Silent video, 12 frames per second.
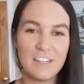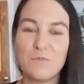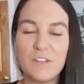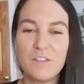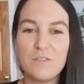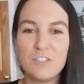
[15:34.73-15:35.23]

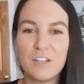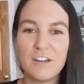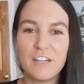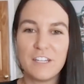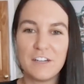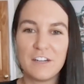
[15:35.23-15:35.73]
with you
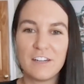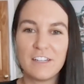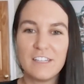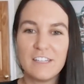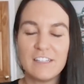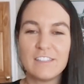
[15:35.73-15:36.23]
sharing your
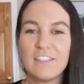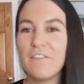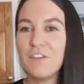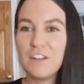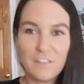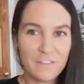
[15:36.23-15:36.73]

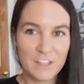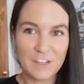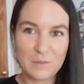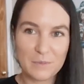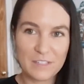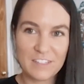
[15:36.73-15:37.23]
7-figure
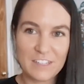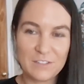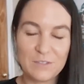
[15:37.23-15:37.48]
business.